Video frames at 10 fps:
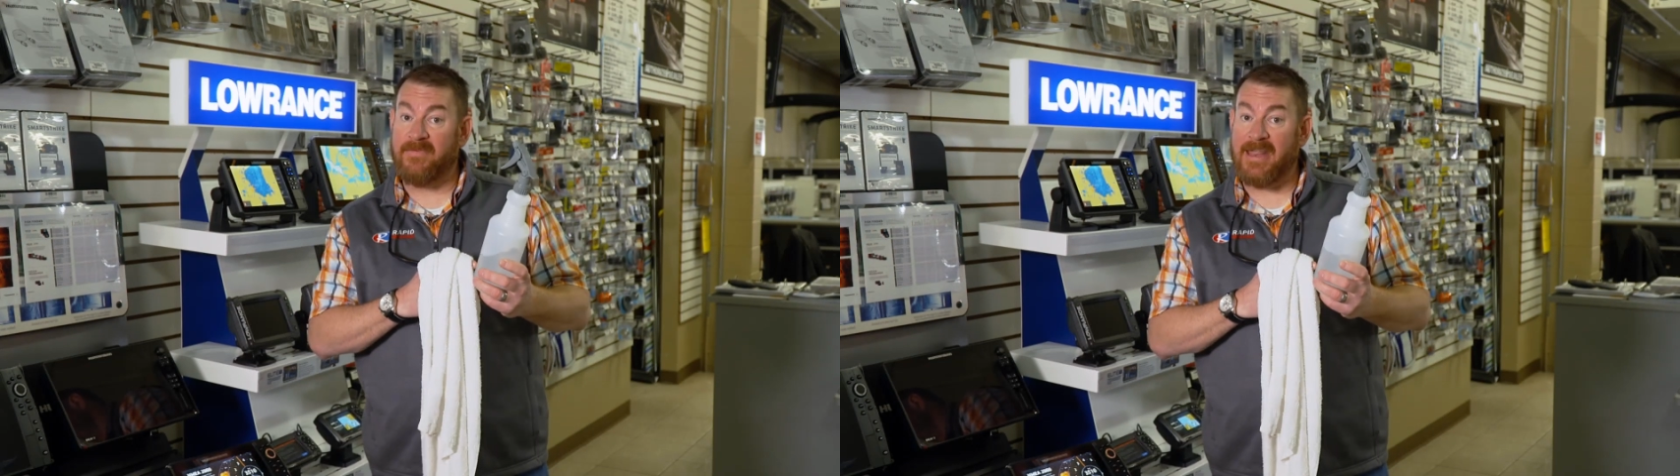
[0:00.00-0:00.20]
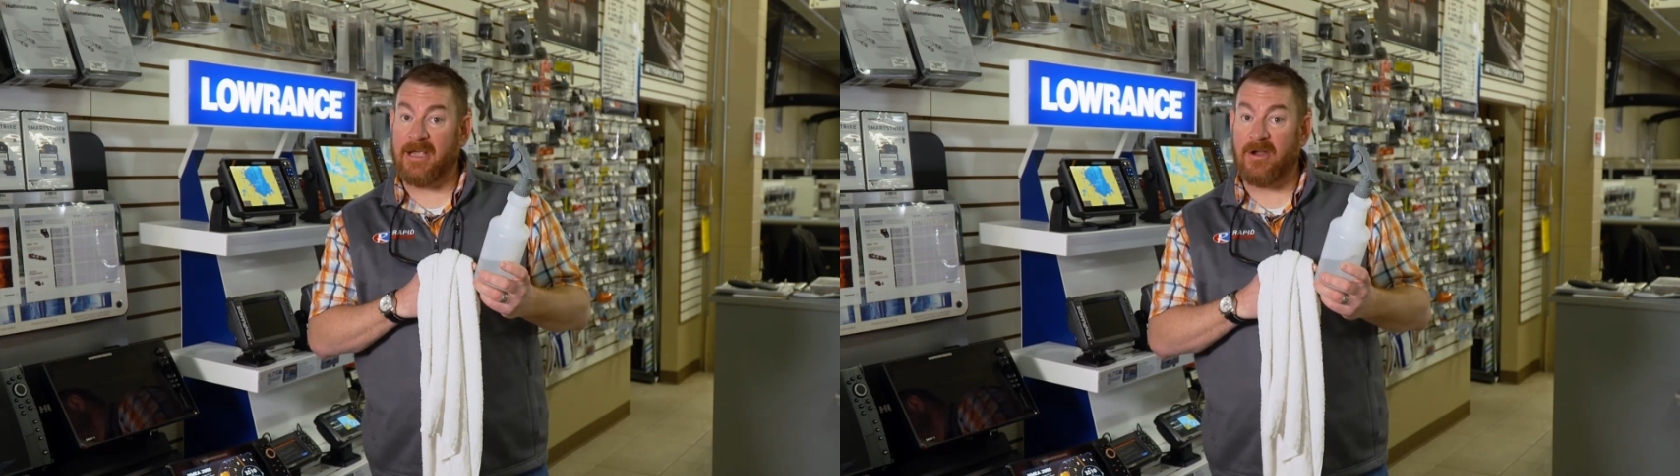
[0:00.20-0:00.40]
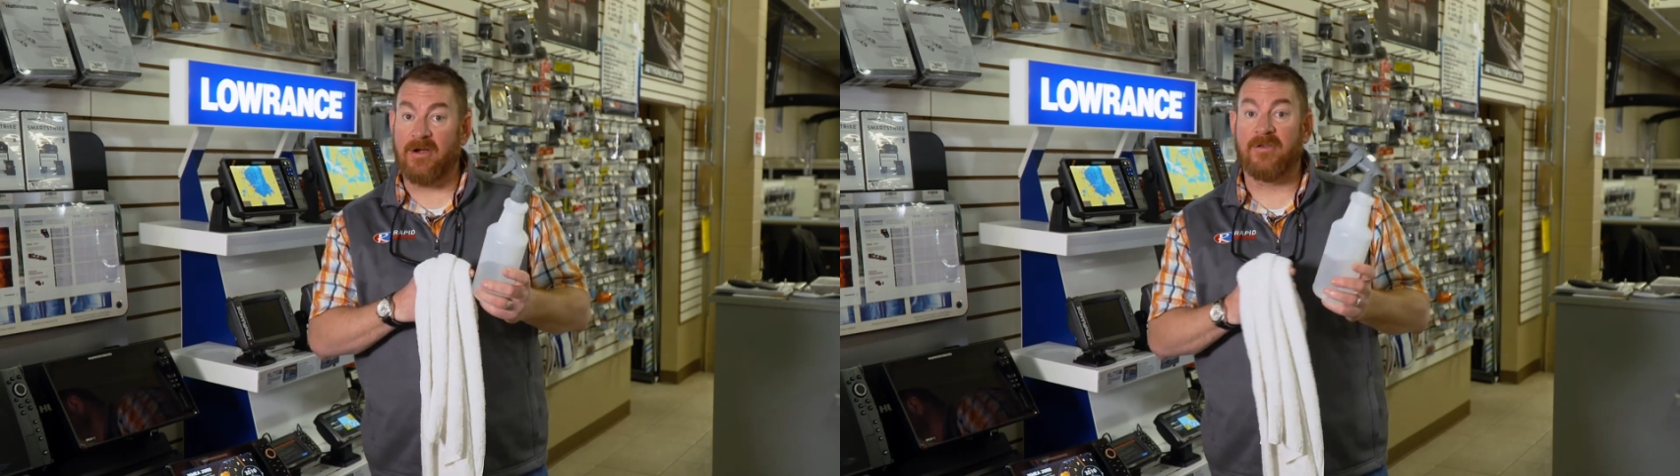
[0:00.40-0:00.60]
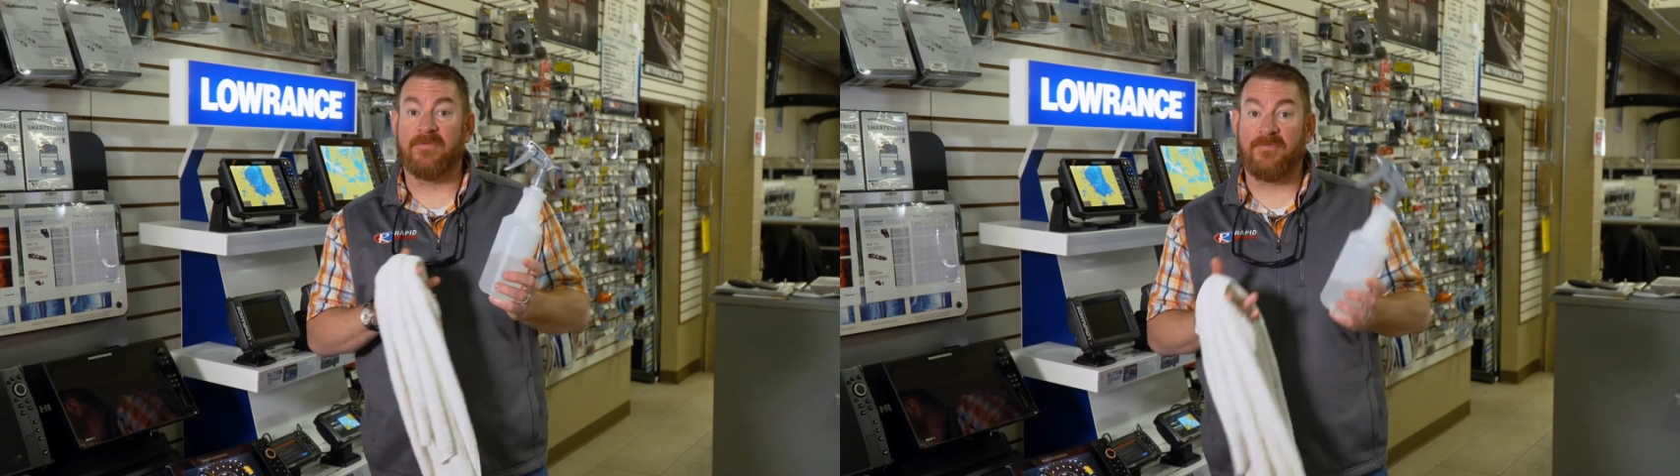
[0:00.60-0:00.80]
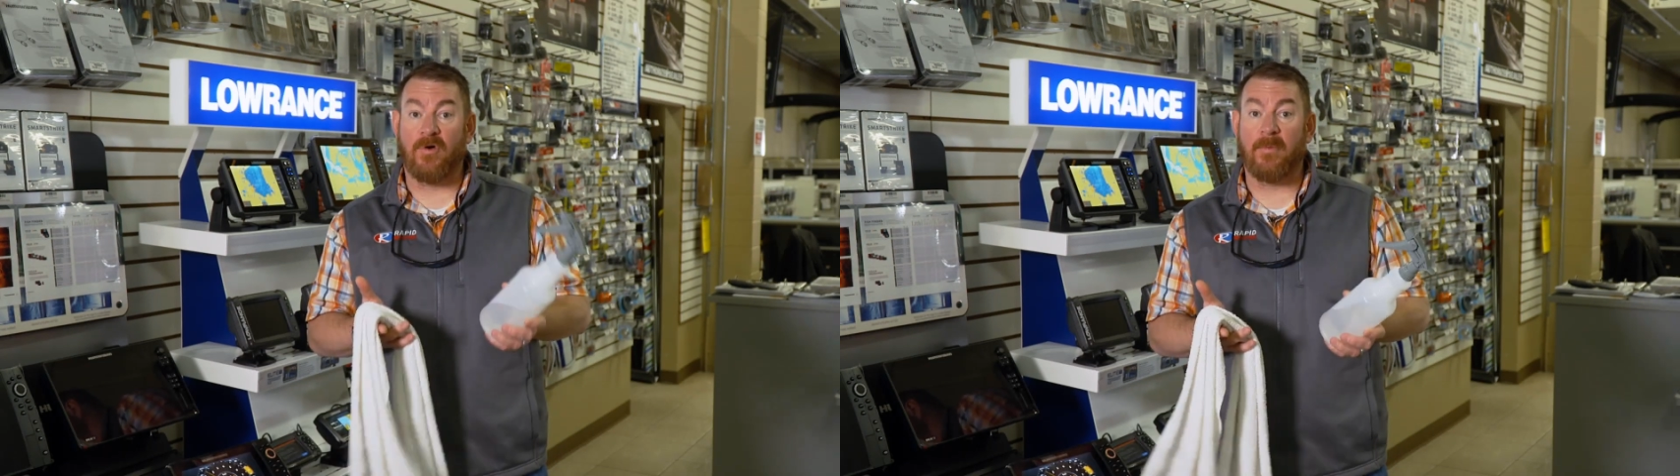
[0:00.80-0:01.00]
vinegar to
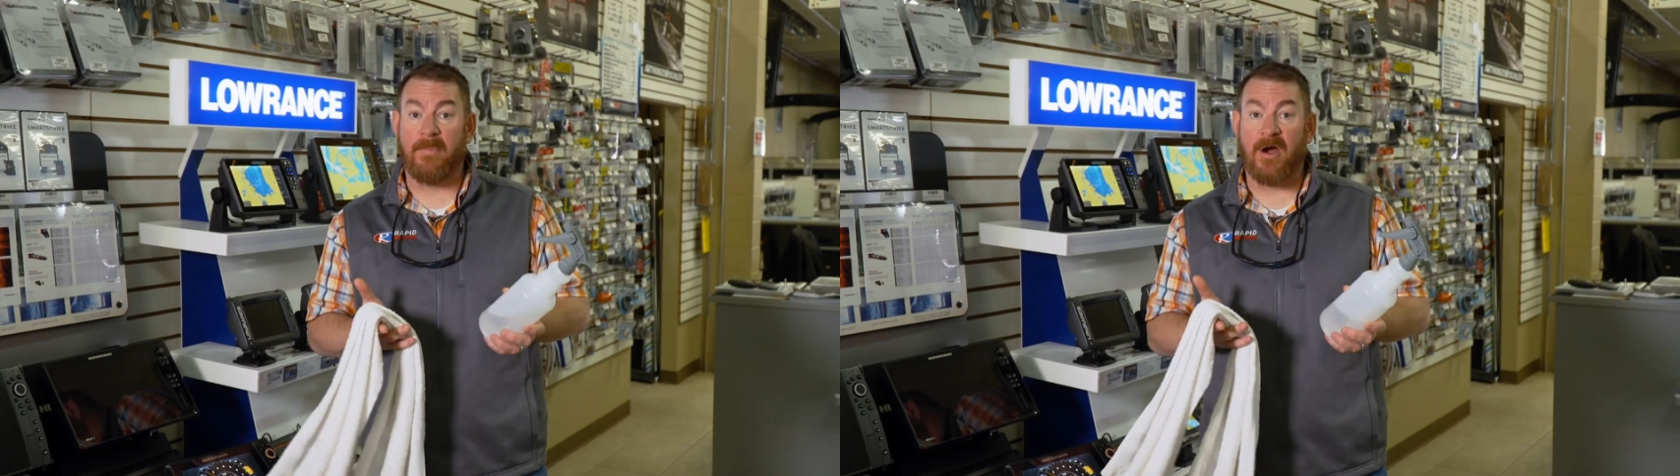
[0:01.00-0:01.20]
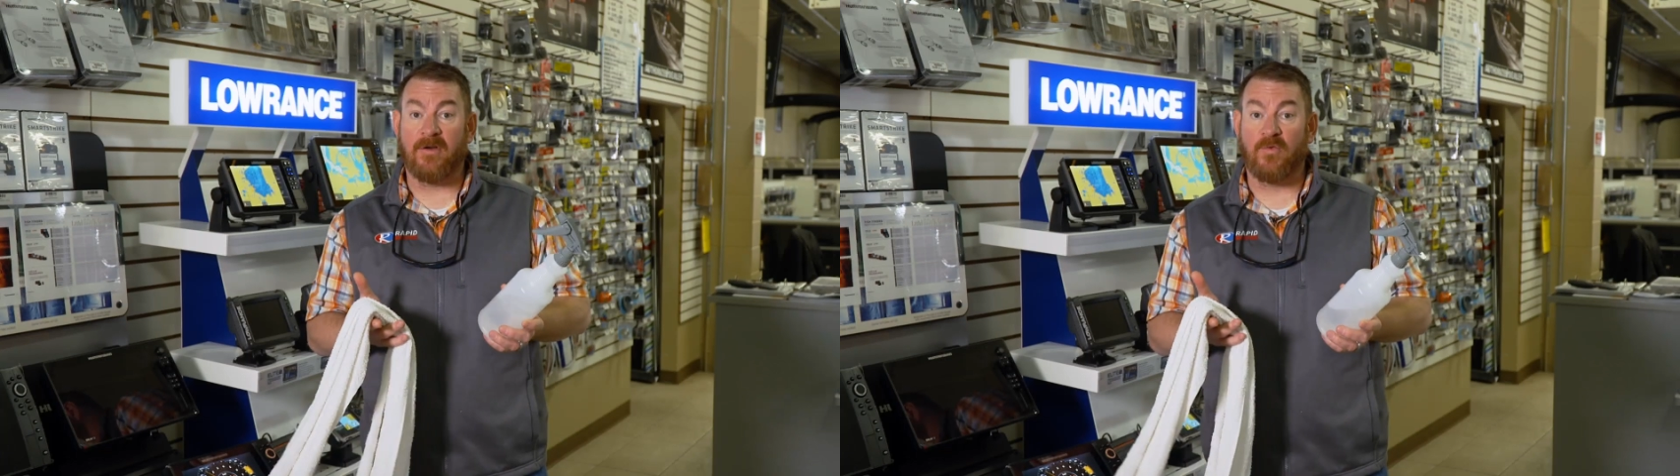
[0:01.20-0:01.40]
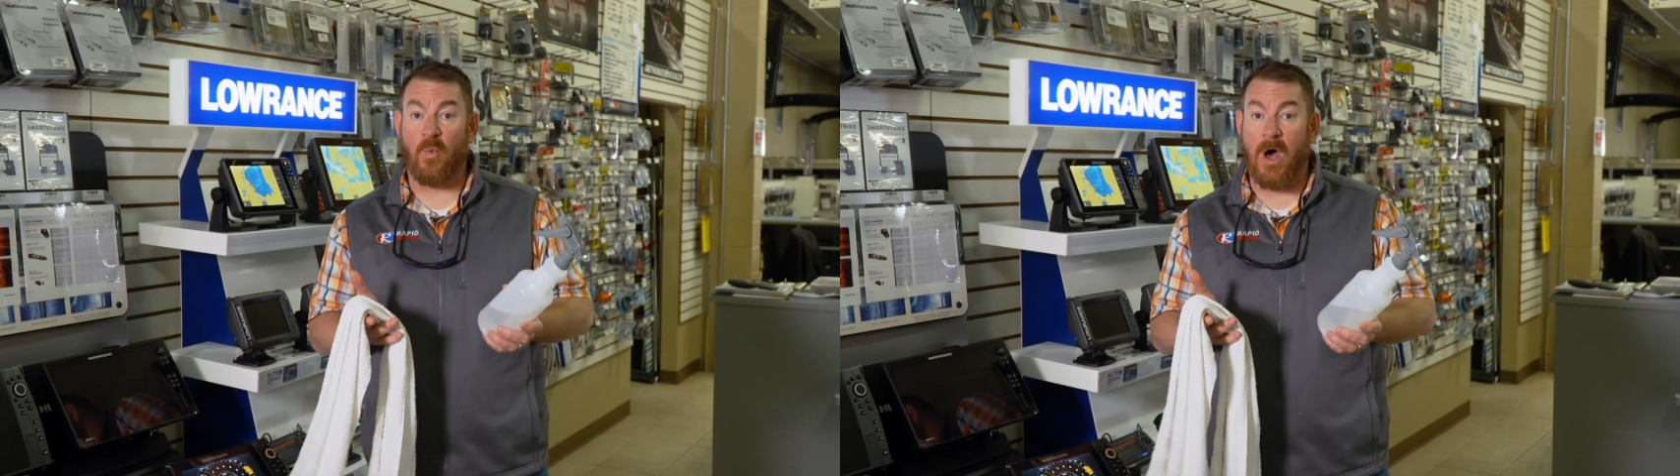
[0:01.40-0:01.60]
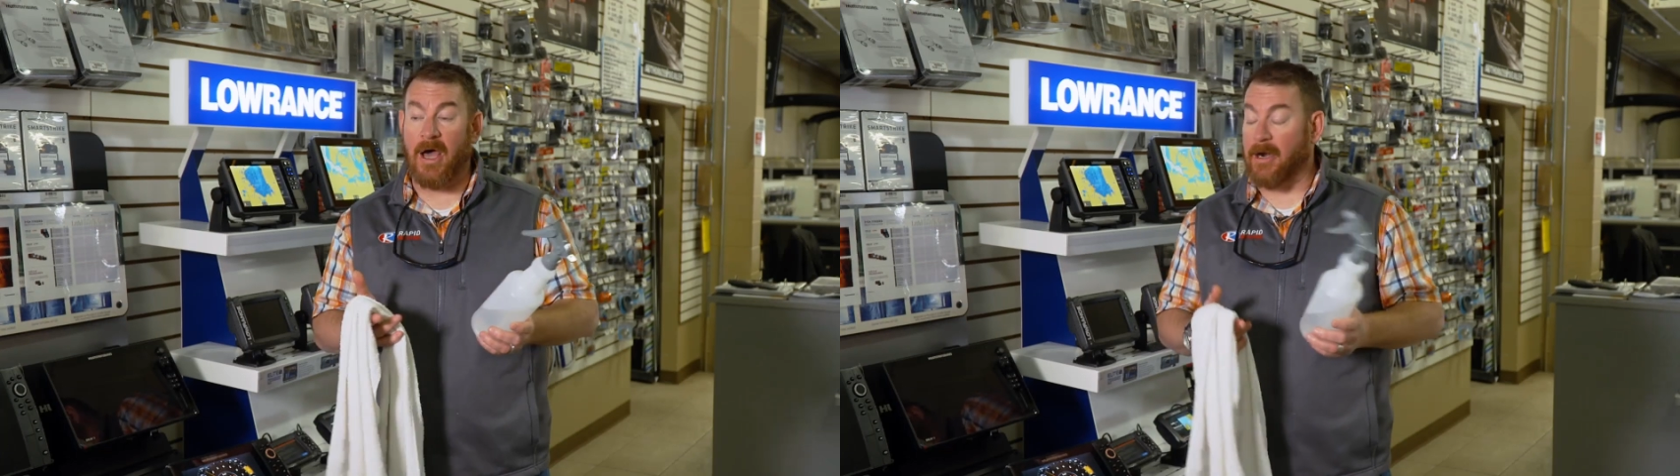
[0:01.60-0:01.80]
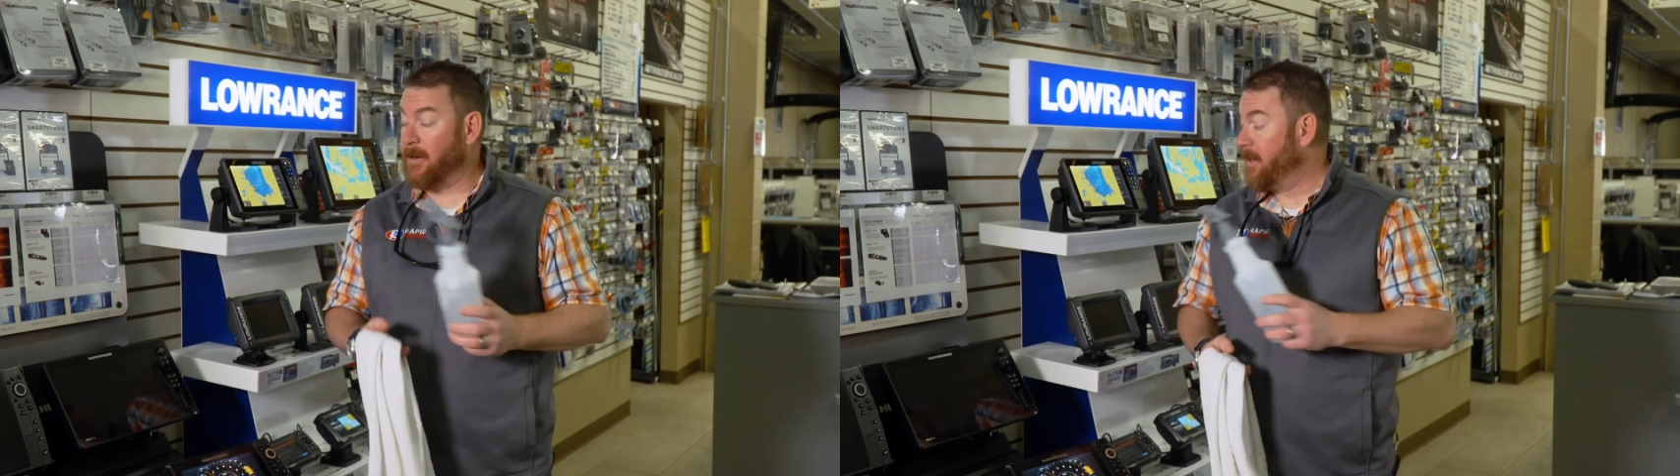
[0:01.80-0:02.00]
4 parts water.